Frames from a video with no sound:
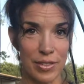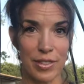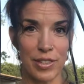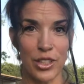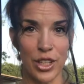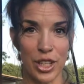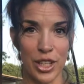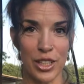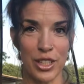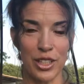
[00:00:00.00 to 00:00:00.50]

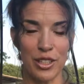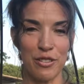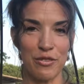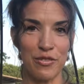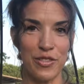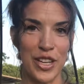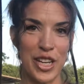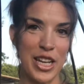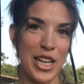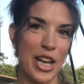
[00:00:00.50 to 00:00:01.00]
took a little
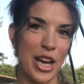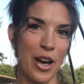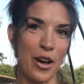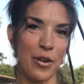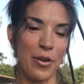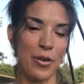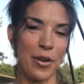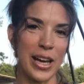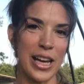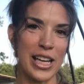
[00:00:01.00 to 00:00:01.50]

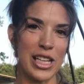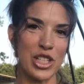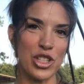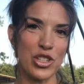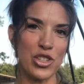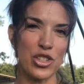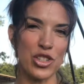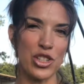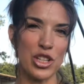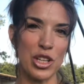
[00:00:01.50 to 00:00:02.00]
video,
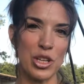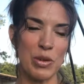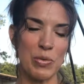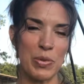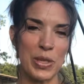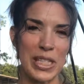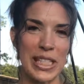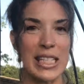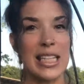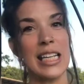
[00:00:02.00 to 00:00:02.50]
and she
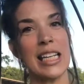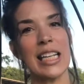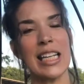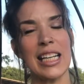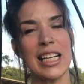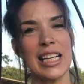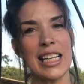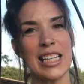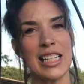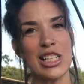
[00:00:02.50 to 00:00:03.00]
was
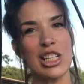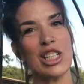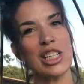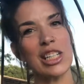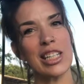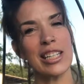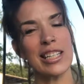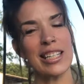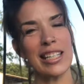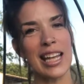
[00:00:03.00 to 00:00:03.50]
knitting, and
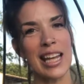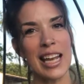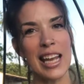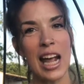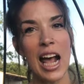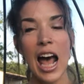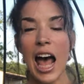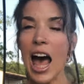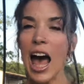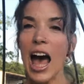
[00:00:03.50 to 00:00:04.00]
she said,
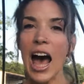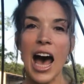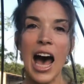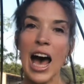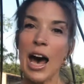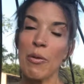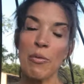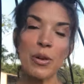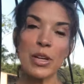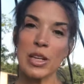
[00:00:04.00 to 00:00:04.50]

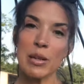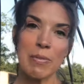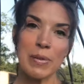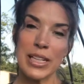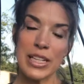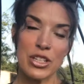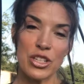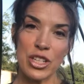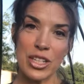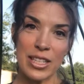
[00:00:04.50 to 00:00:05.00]
I want to
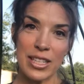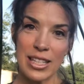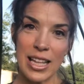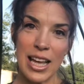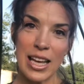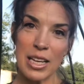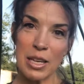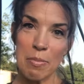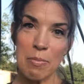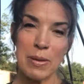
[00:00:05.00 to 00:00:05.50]
be just
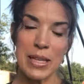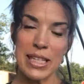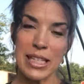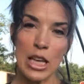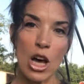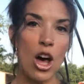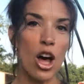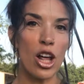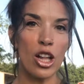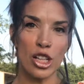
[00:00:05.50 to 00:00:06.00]
like Miss
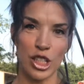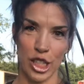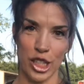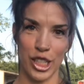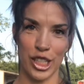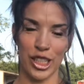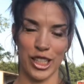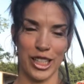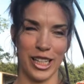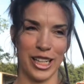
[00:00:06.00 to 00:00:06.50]
Holler.